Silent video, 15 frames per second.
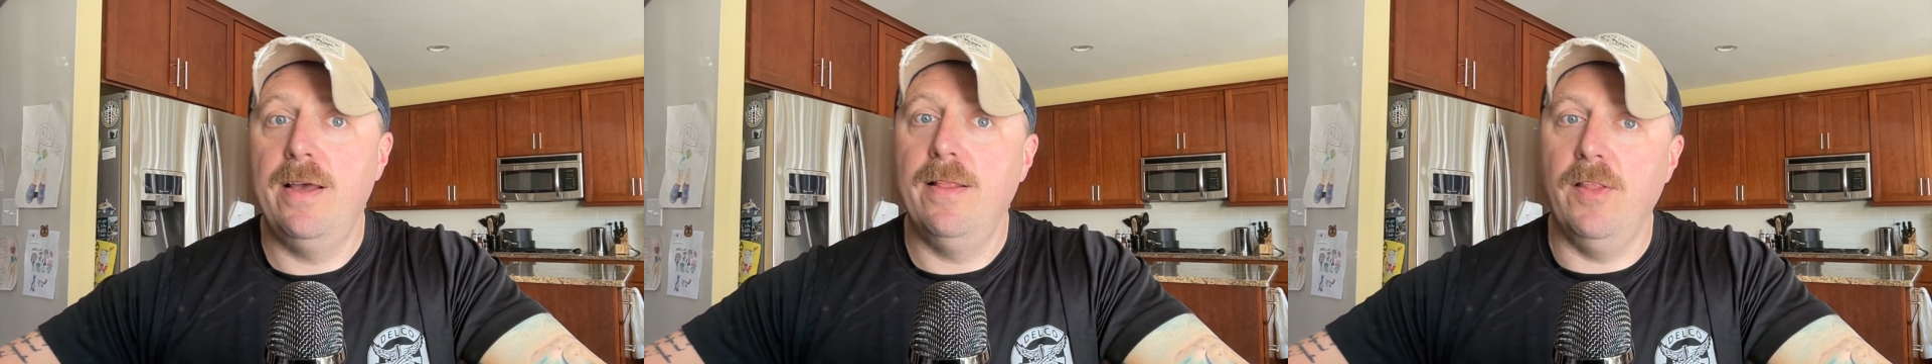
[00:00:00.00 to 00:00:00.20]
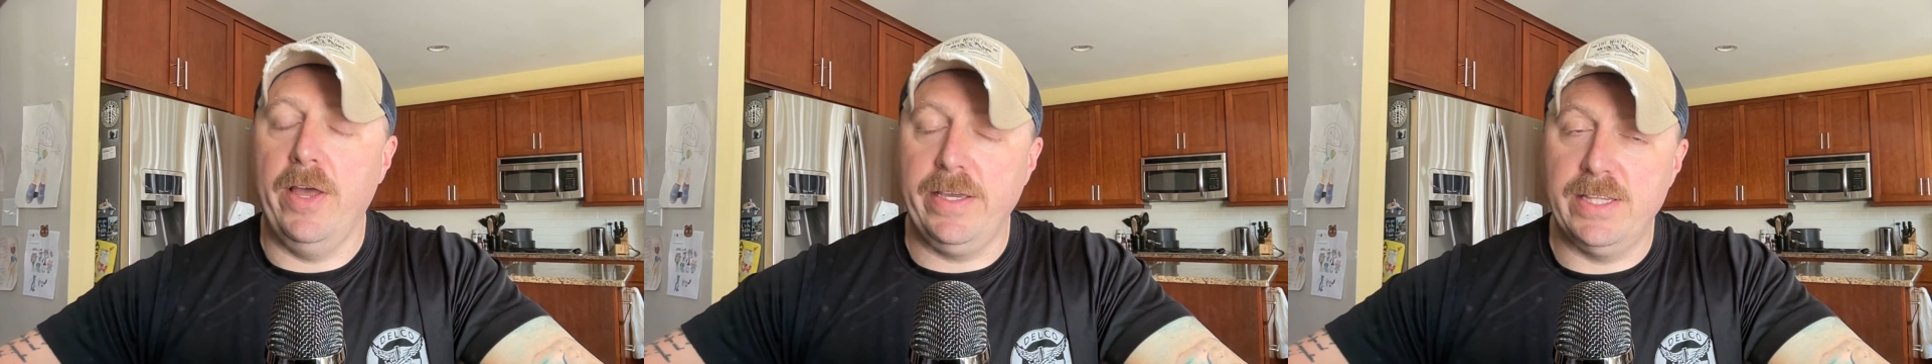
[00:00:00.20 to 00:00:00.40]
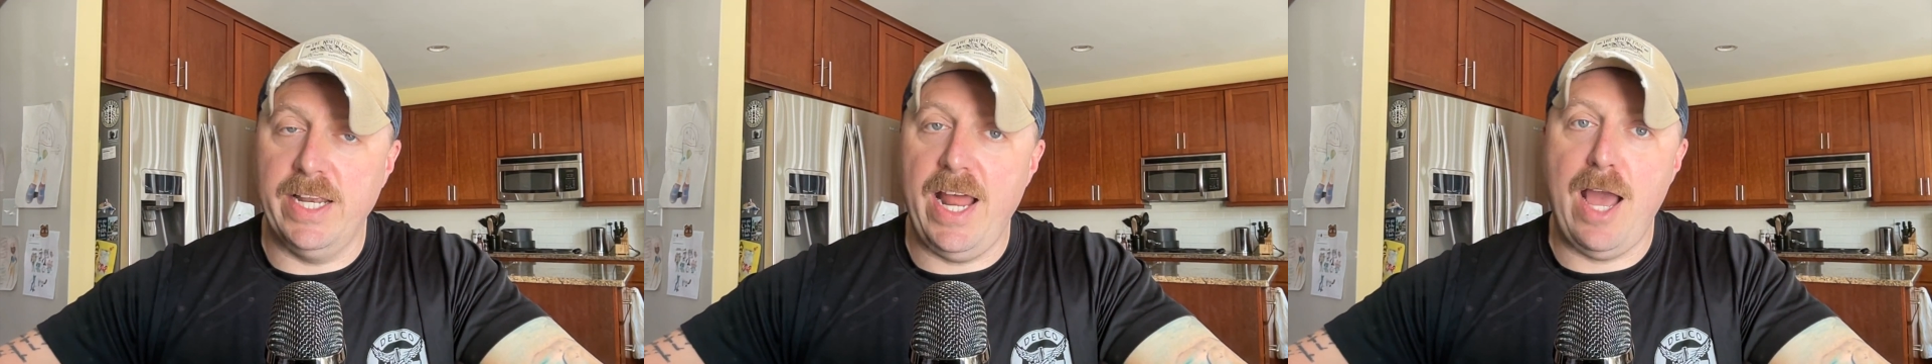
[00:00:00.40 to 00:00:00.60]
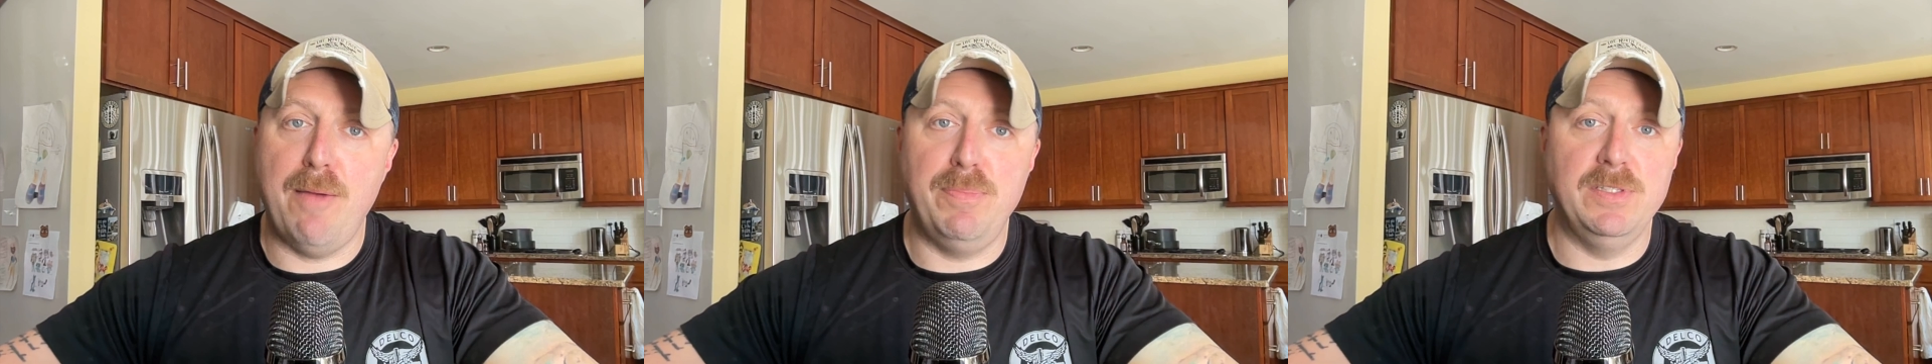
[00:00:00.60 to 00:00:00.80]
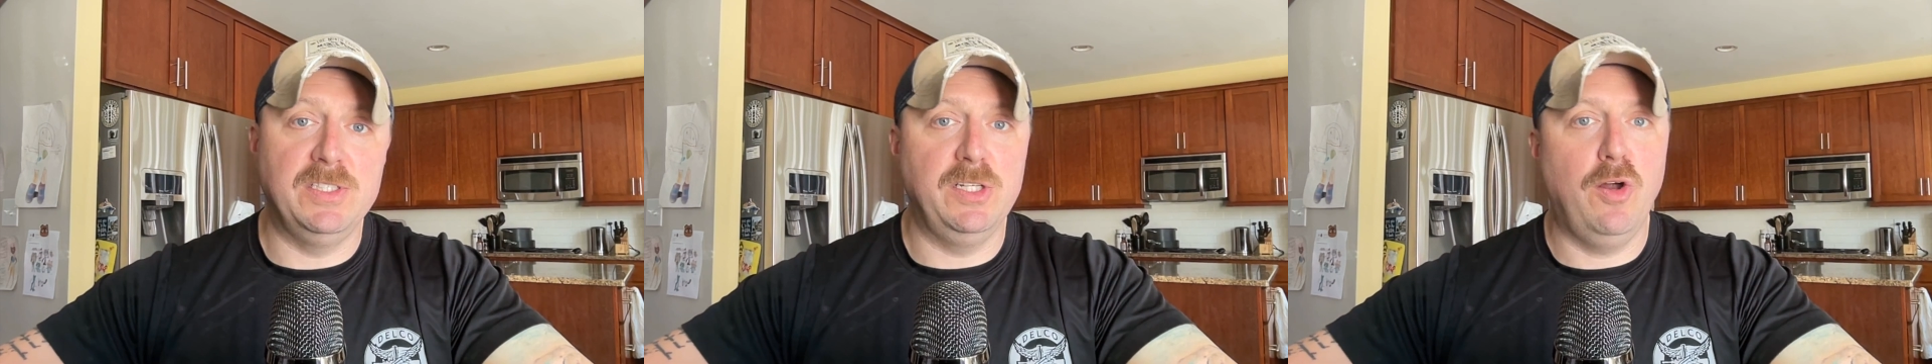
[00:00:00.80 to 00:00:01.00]
like that
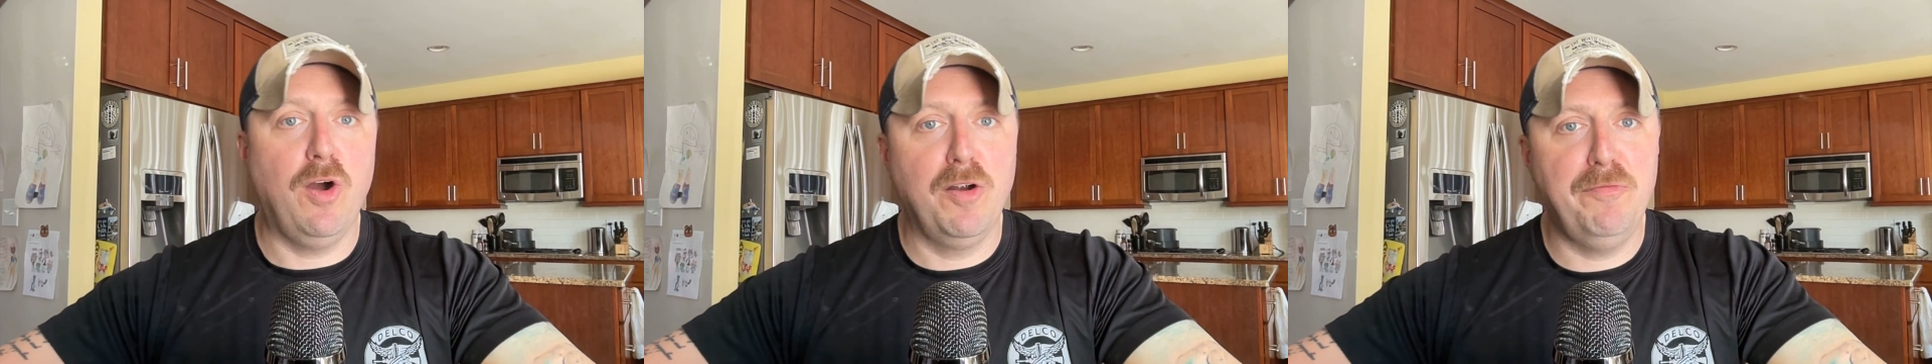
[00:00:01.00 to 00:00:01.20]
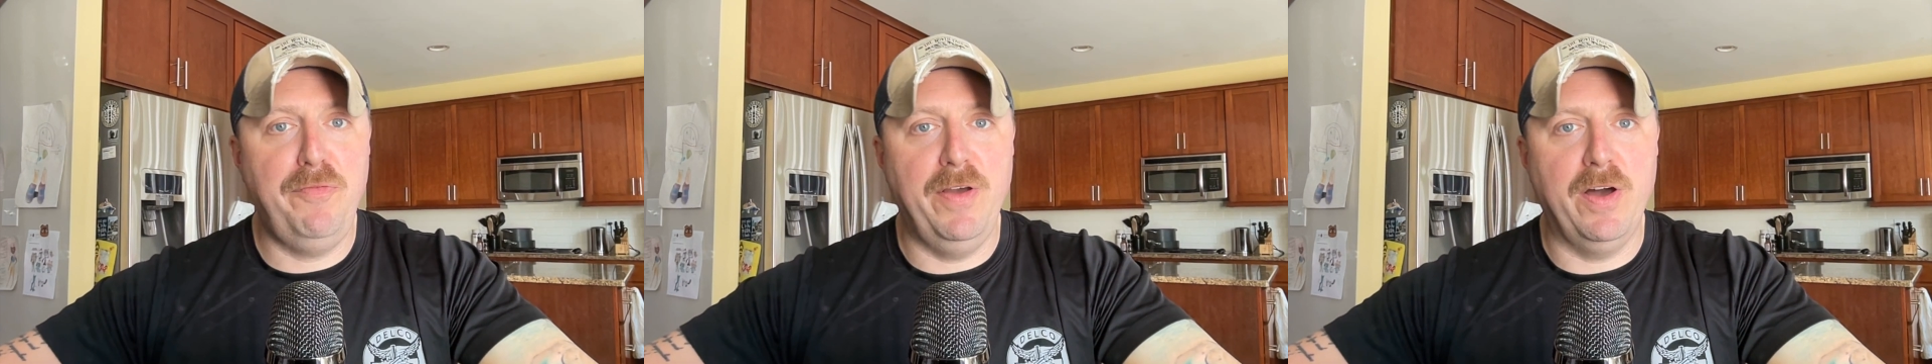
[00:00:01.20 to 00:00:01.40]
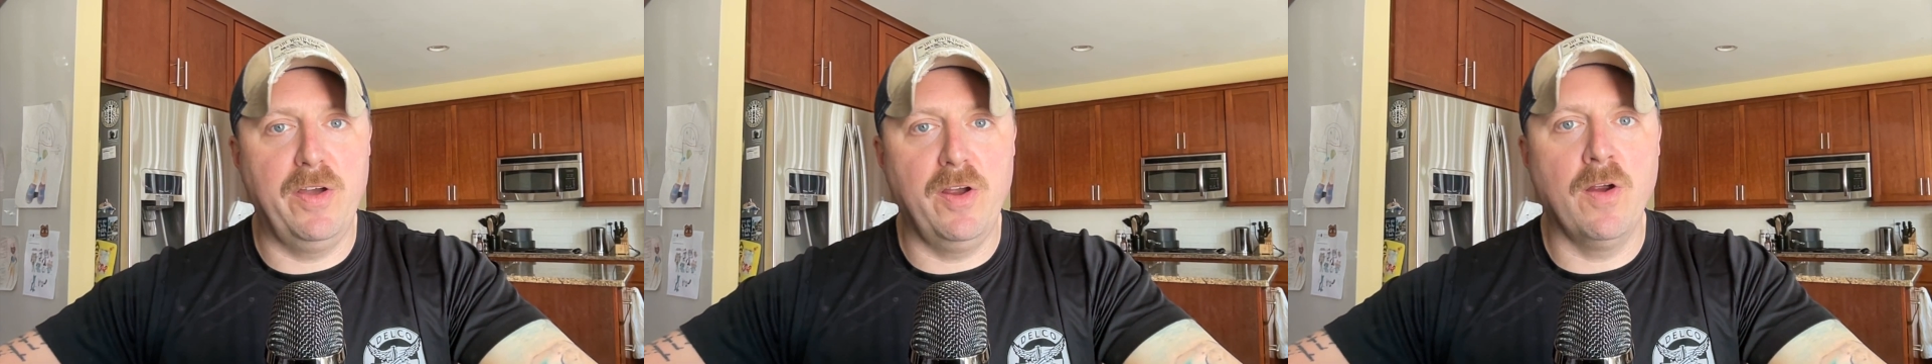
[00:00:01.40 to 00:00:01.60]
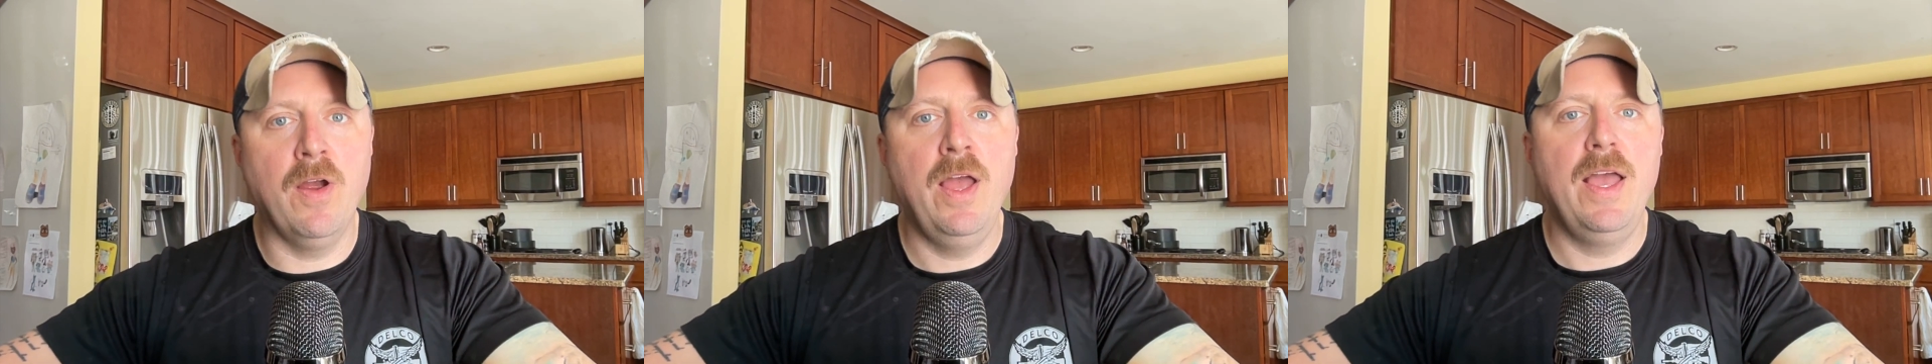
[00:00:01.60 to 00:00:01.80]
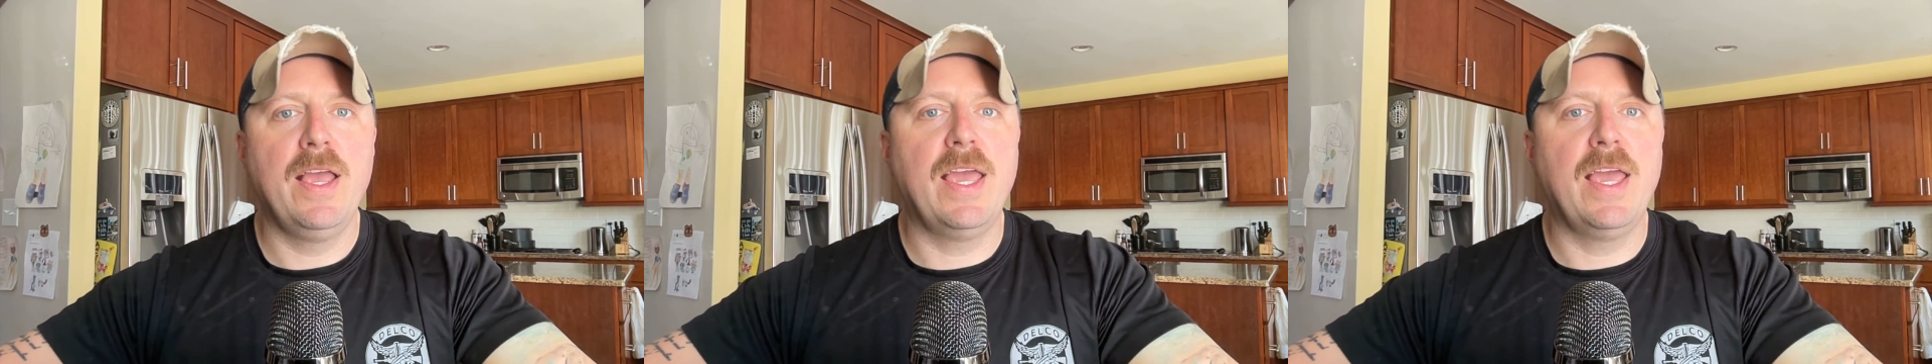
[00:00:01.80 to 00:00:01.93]
happens in heart failure,